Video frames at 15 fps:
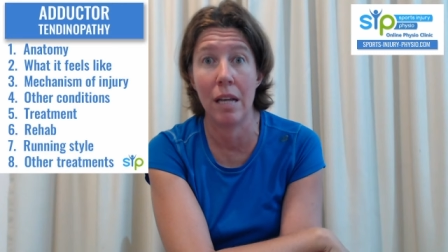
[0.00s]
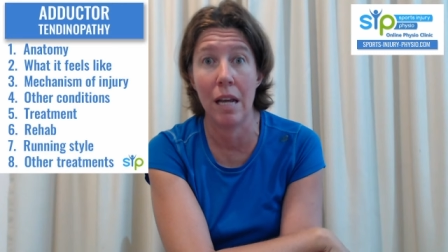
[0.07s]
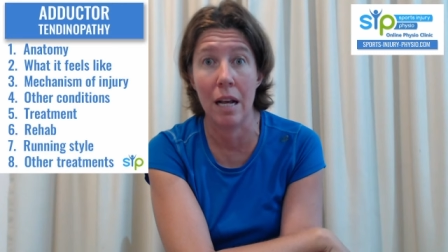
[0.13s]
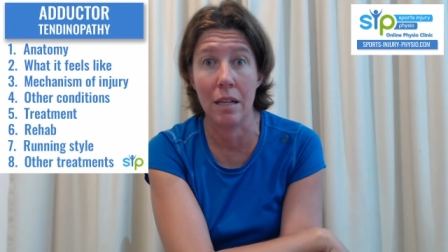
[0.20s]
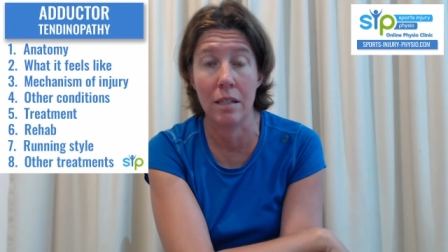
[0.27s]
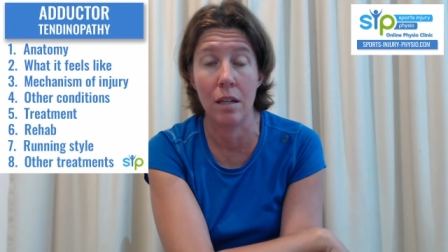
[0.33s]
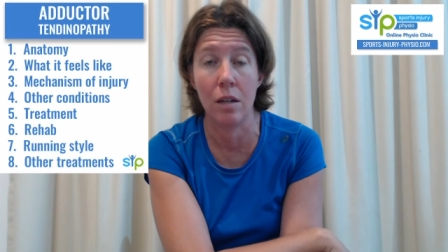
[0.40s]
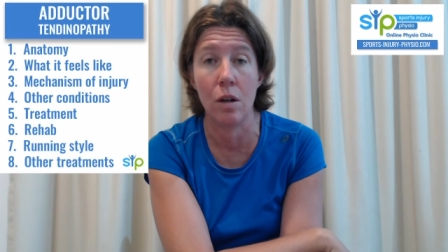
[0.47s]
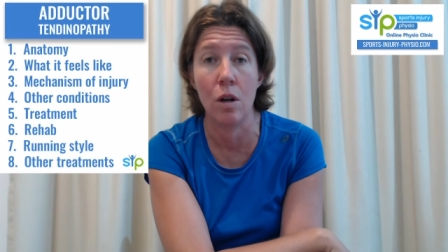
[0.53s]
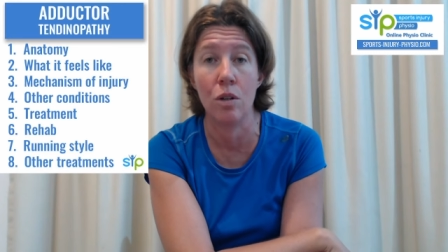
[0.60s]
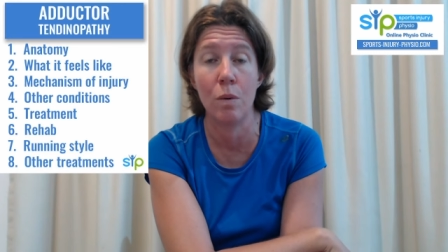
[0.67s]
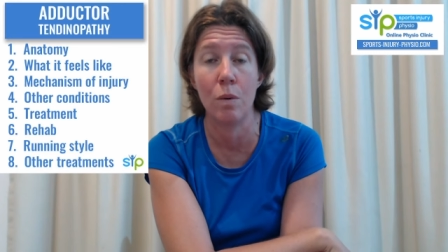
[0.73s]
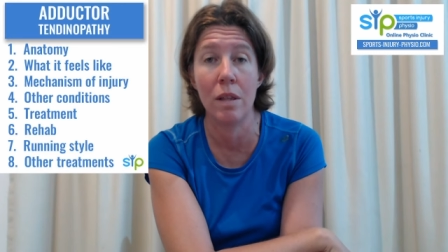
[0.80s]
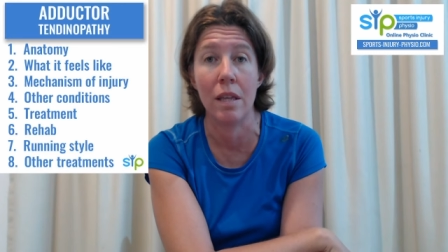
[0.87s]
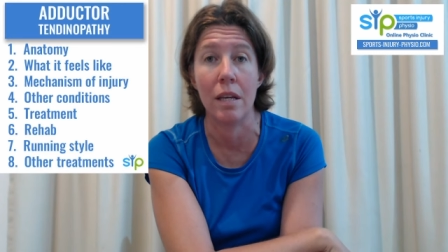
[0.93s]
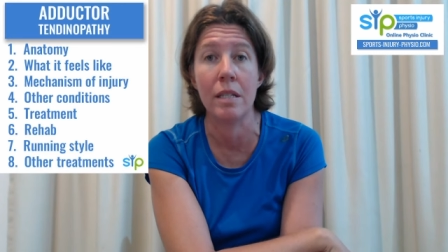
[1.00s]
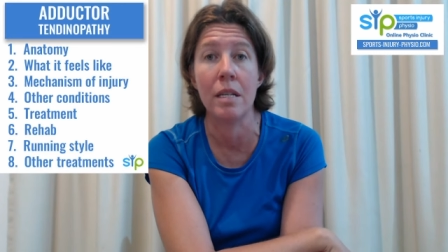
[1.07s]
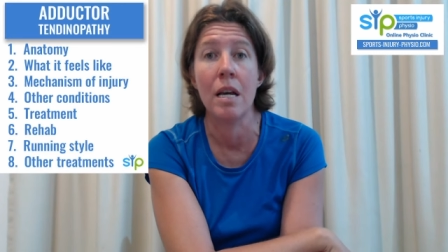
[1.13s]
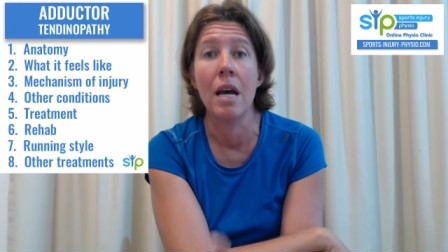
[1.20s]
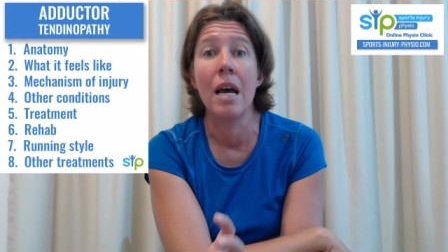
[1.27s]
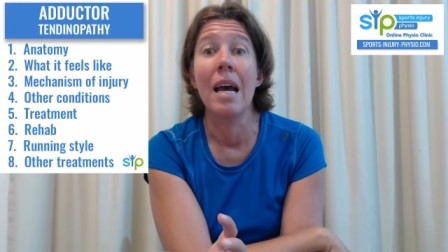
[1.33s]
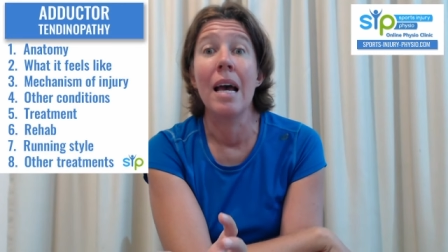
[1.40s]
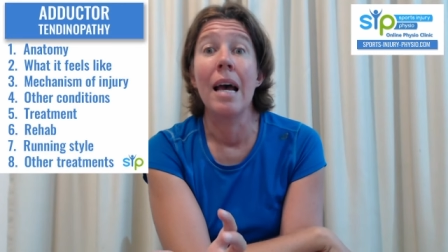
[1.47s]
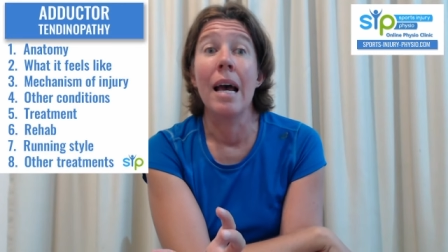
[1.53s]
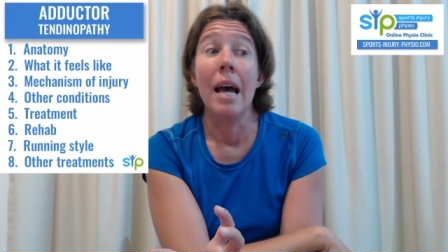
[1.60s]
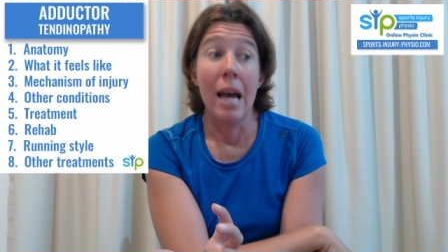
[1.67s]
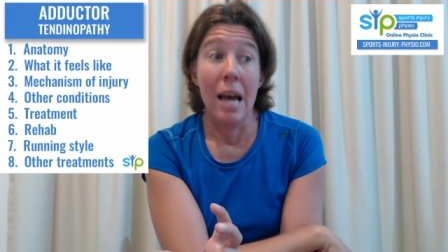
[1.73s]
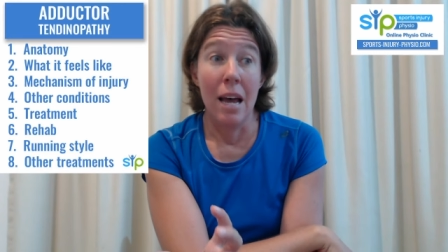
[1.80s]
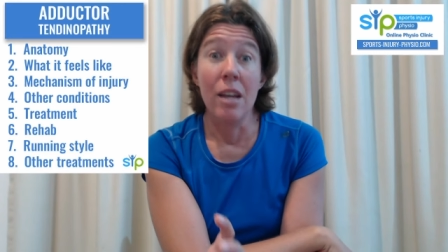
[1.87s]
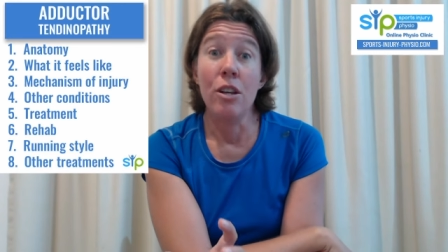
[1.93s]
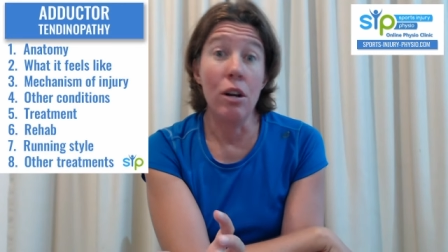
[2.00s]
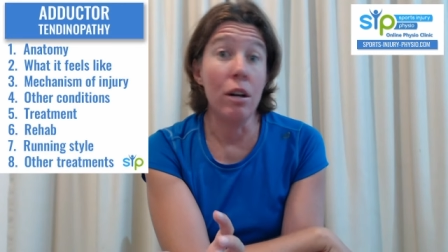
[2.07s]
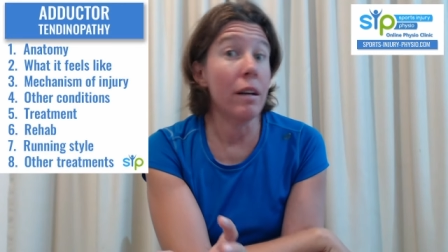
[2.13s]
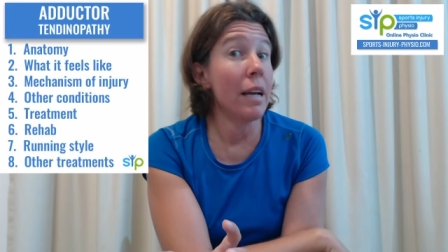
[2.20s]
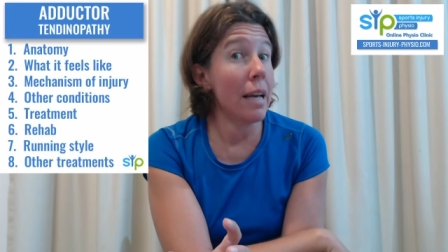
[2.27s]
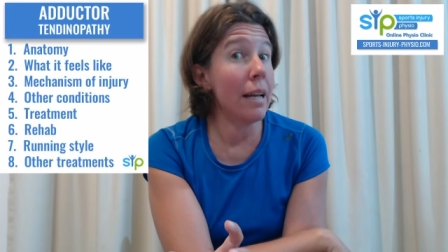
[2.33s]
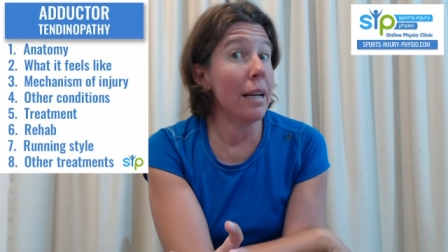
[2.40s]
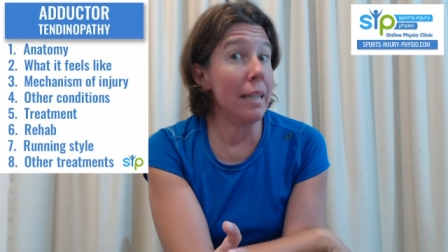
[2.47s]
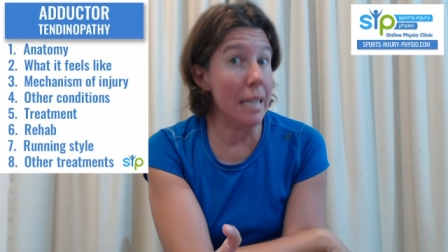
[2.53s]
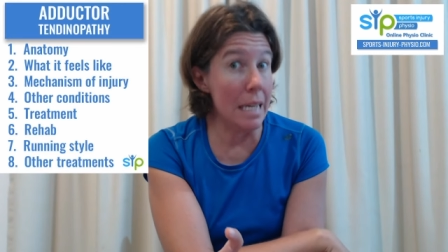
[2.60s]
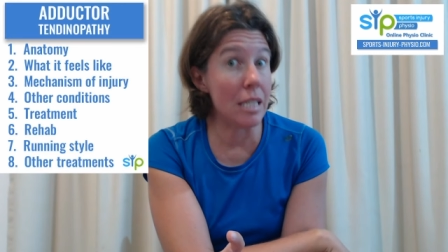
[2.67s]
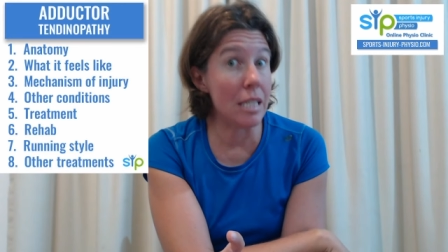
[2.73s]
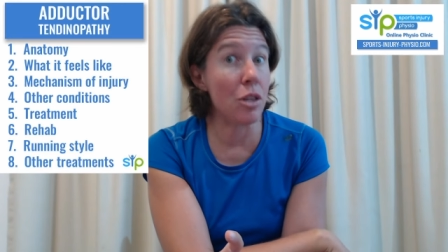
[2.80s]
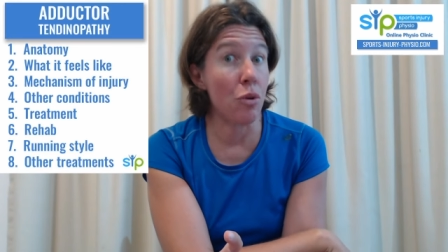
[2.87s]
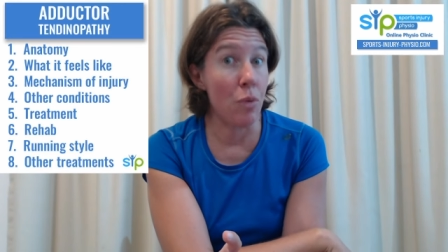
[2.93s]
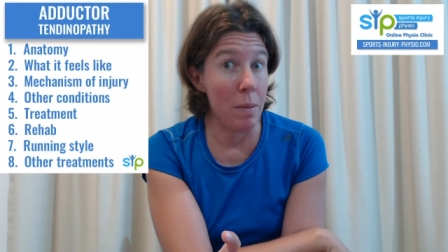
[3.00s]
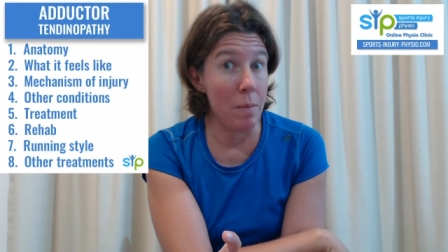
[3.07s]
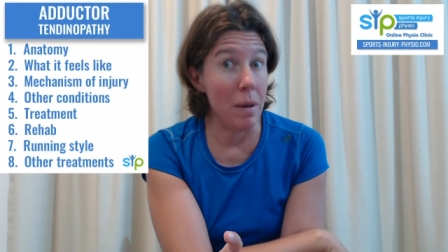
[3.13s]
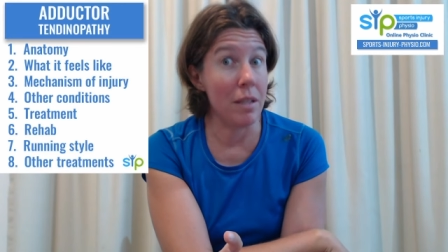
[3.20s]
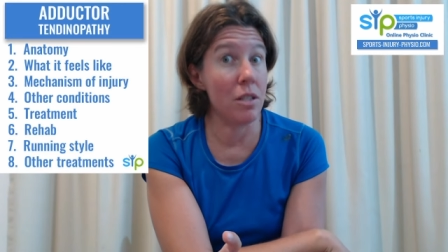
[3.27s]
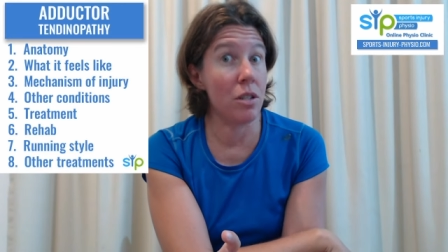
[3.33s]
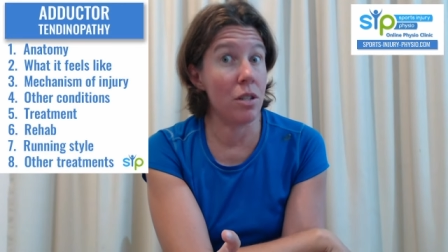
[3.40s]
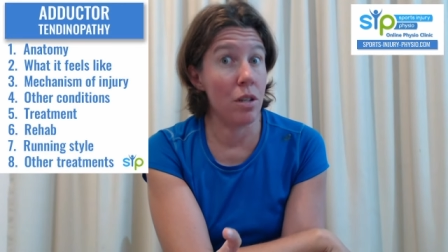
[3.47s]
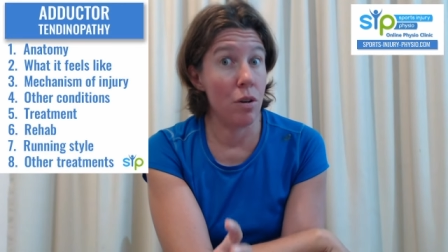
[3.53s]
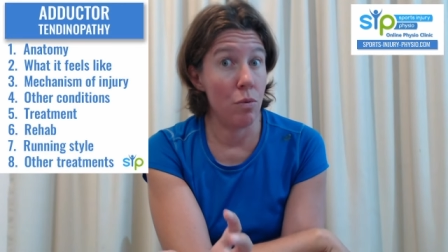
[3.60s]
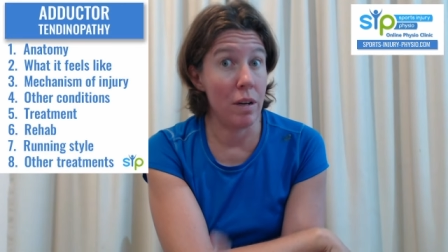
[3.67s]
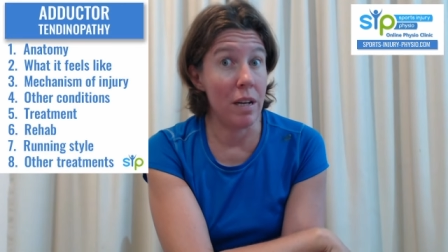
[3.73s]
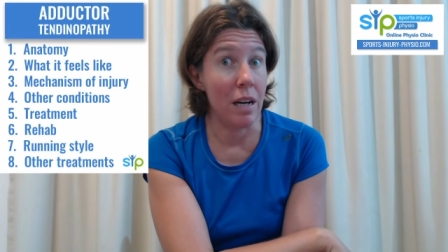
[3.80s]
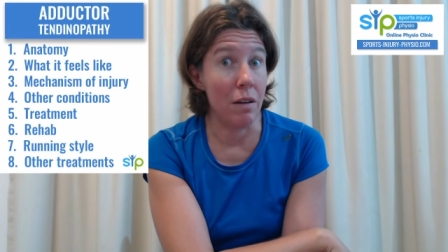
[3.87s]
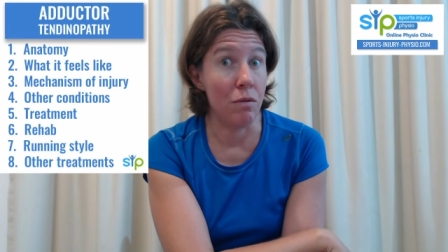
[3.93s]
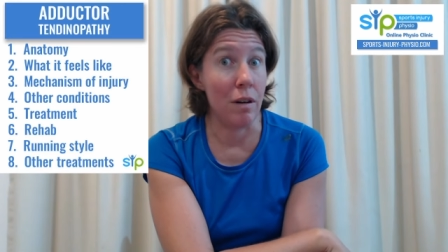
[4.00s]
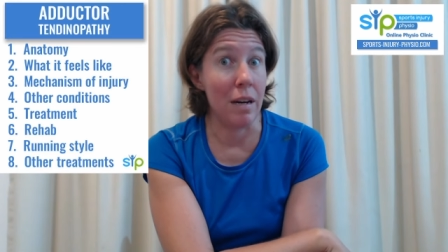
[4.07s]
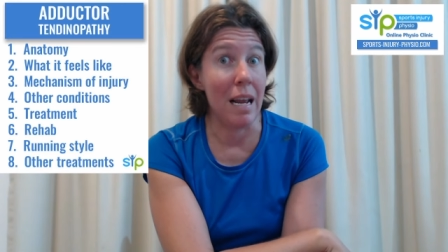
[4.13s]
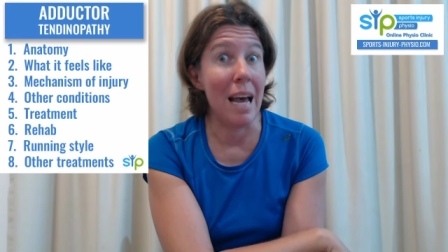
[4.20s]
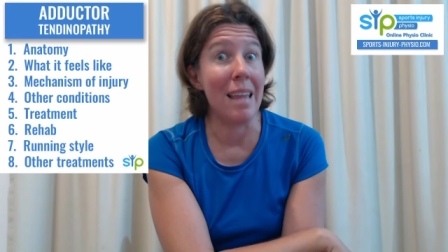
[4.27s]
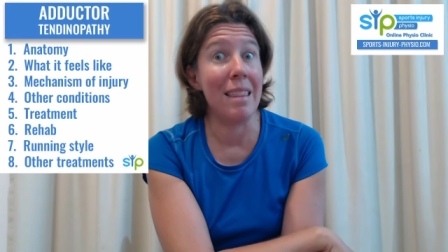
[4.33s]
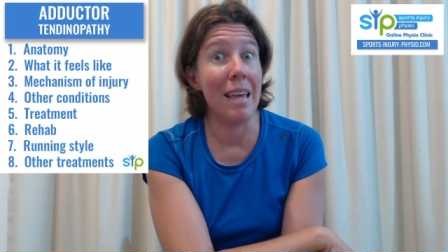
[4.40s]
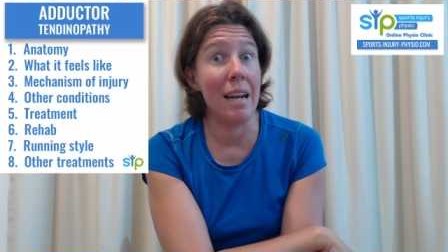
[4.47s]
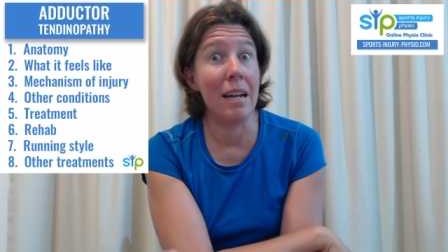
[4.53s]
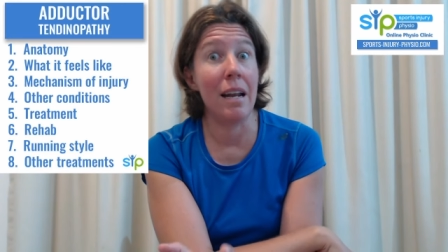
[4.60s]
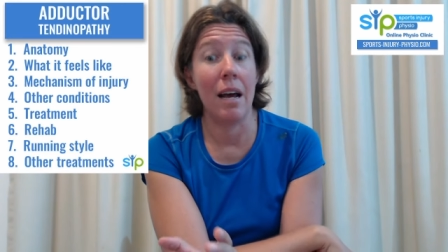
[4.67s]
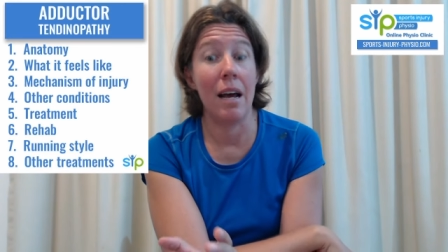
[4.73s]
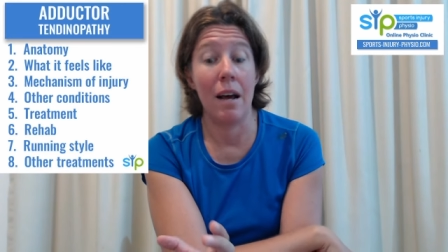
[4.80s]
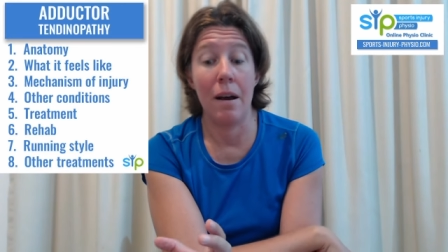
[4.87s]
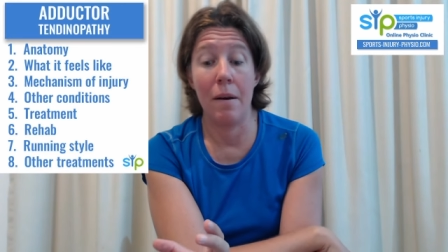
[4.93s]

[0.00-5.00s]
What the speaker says: else that goes with it, you're looking at least 3 months recovery, and then